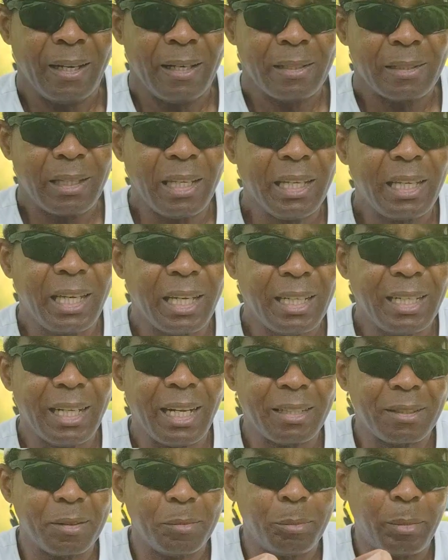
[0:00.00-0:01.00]
thinking
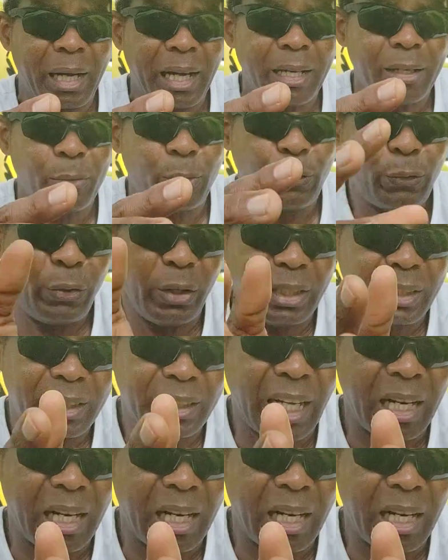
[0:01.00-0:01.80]
that my first